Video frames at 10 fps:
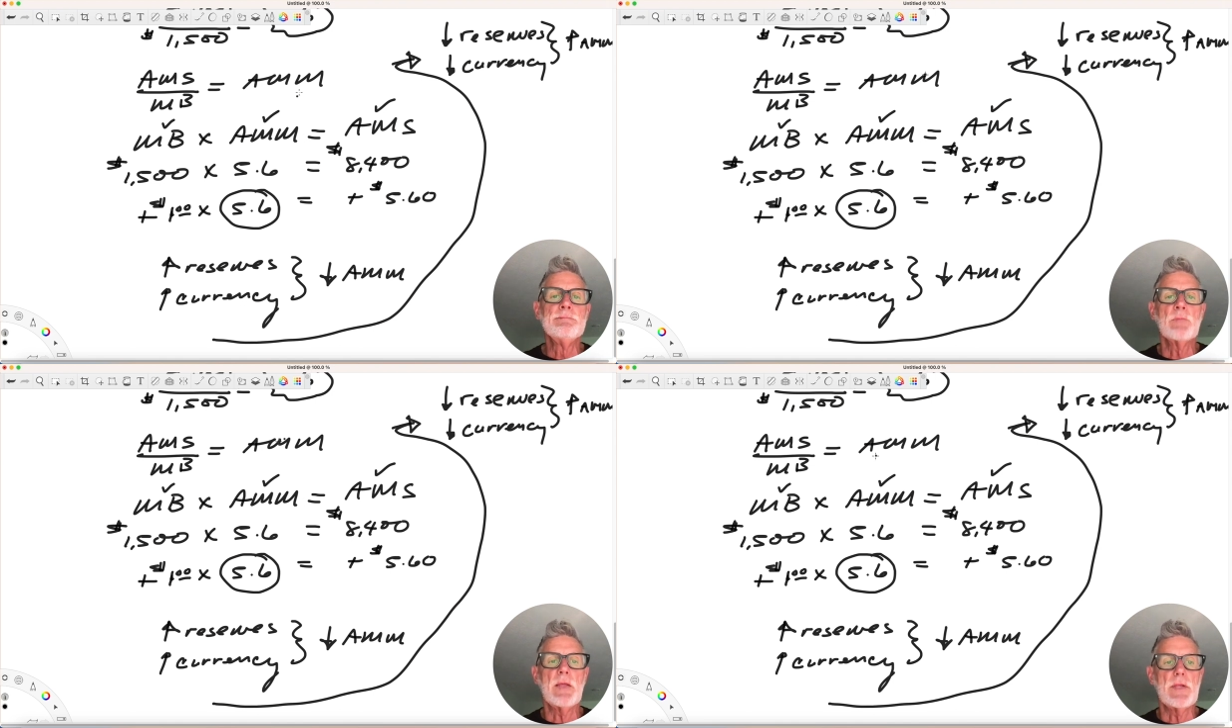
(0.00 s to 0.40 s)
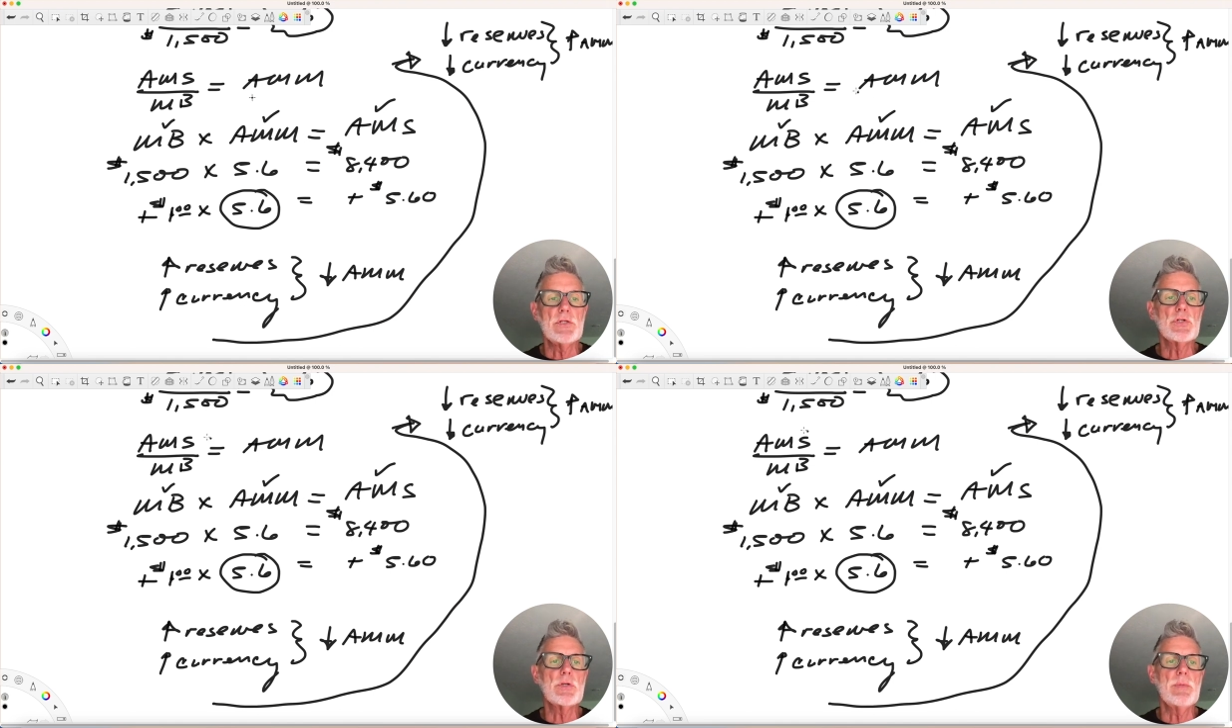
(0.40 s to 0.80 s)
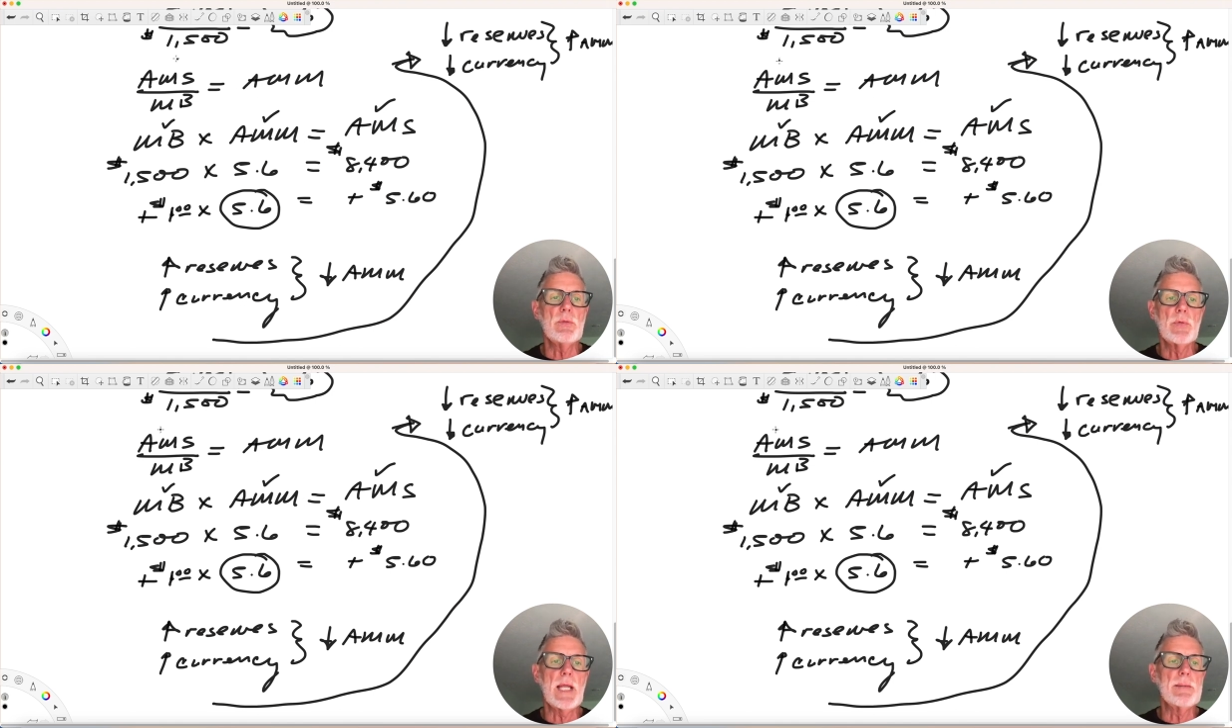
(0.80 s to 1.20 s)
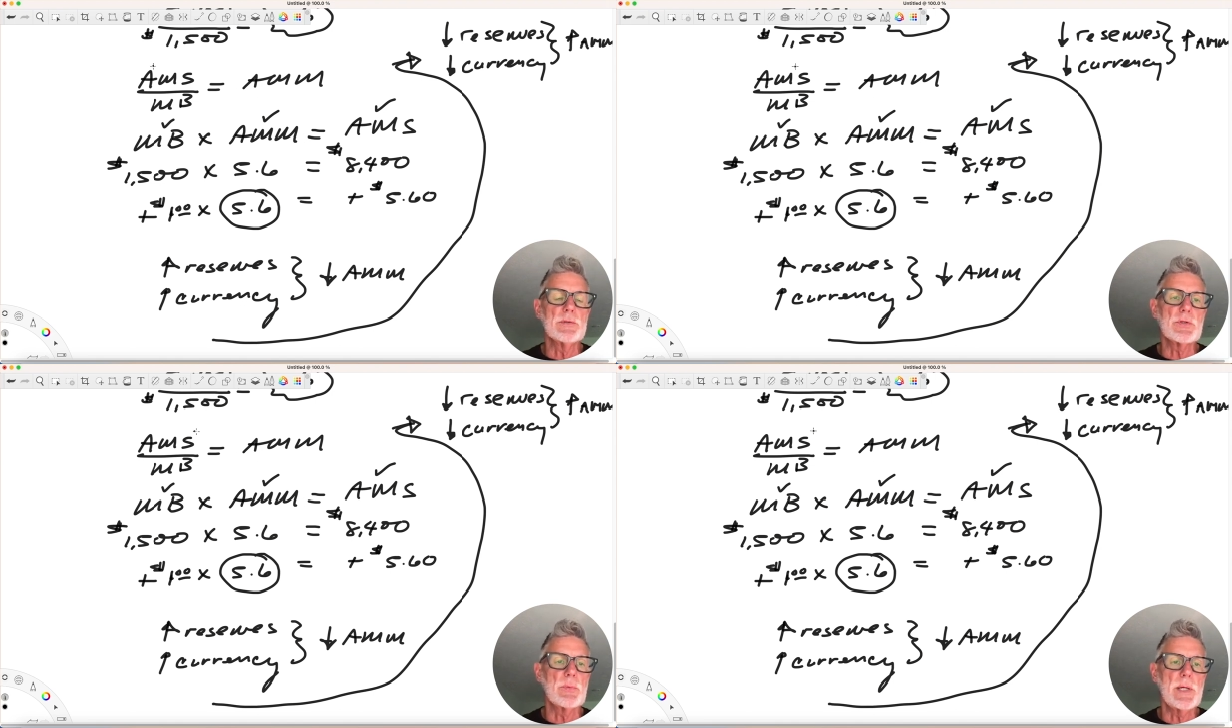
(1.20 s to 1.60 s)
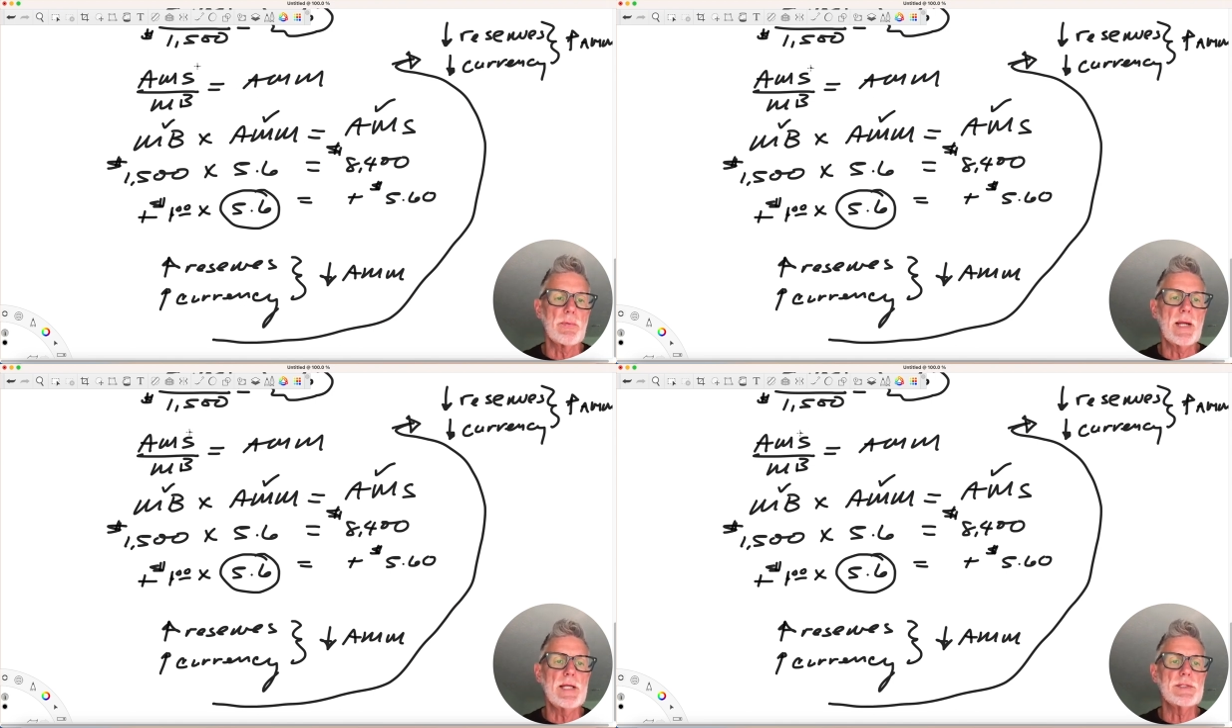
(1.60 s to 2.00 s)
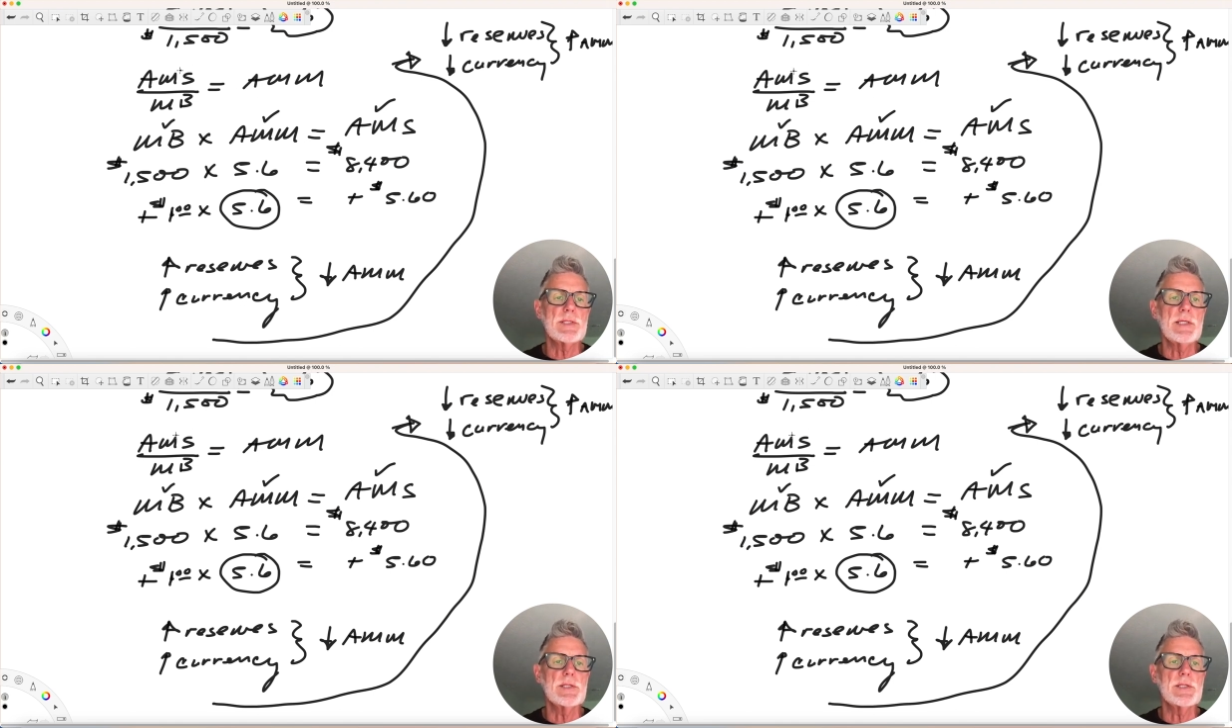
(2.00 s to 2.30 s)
And then you should be able to rearrange these.